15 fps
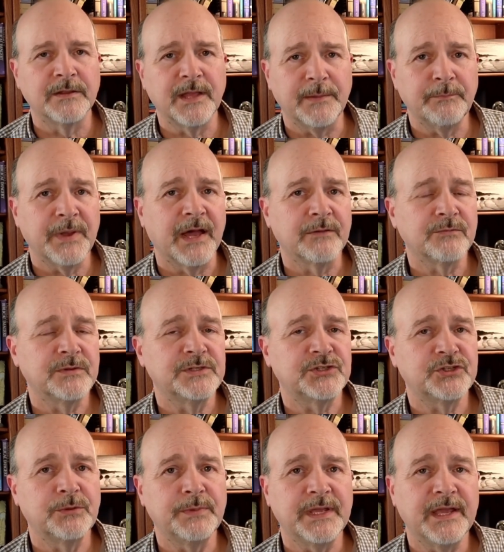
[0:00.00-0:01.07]
Boundaries
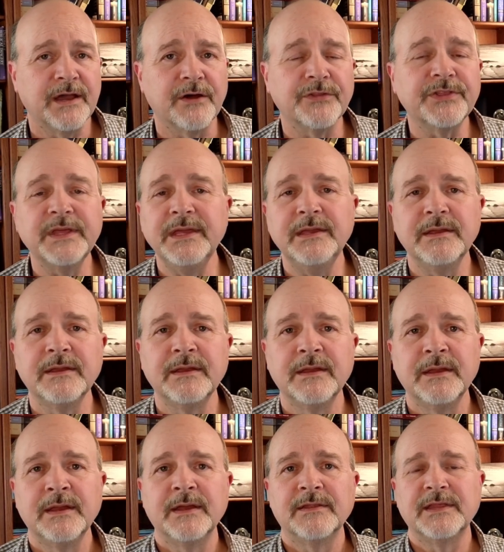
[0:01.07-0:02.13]
should be healthy.
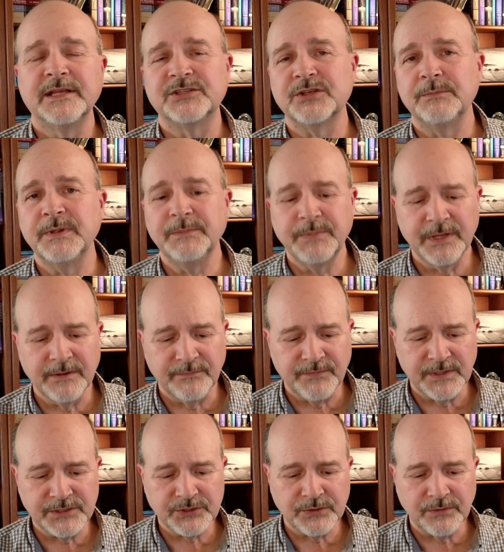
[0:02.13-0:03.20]
They should be
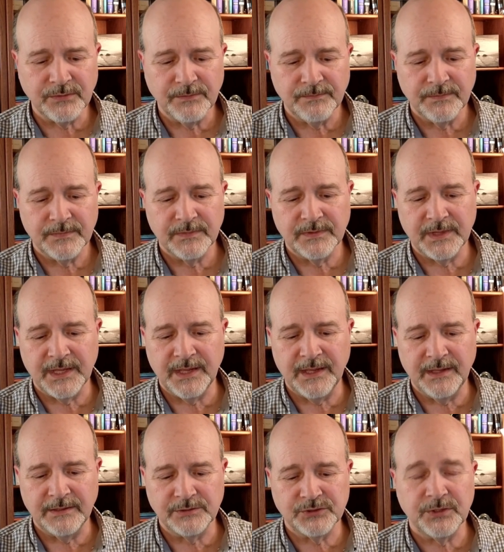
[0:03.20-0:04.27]
beneficial.
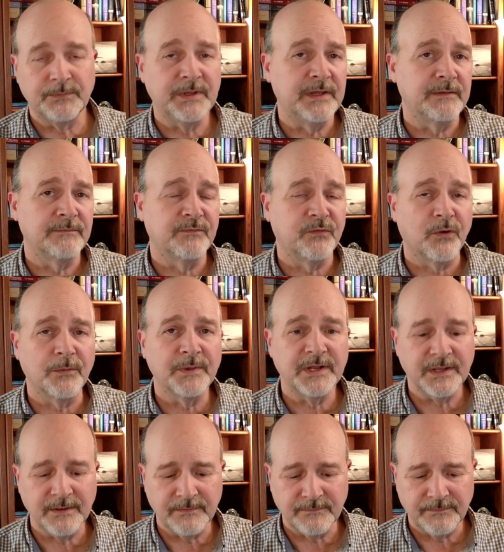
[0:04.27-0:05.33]
They should be
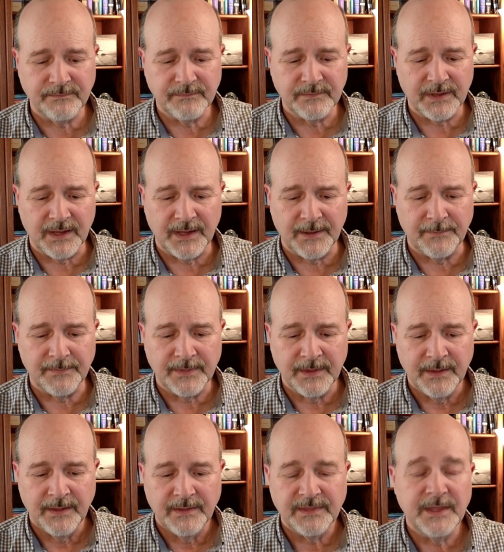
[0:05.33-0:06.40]
informative.
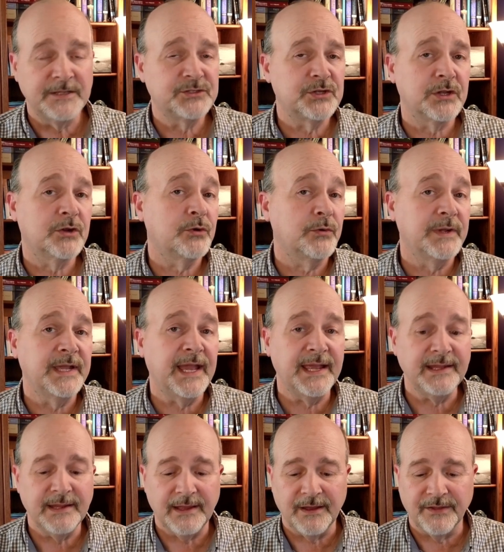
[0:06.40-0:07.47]
They should
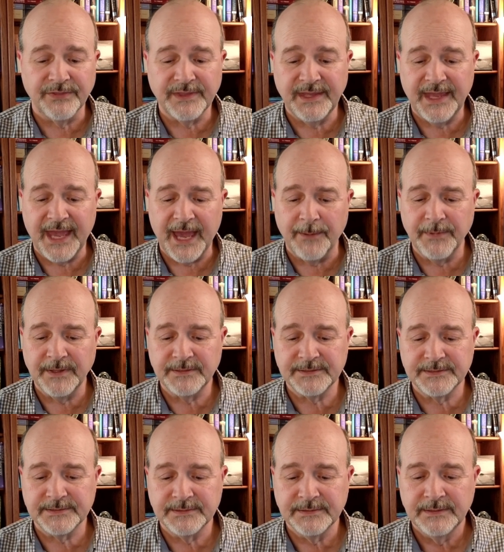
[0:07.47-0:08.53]
create healthy habits.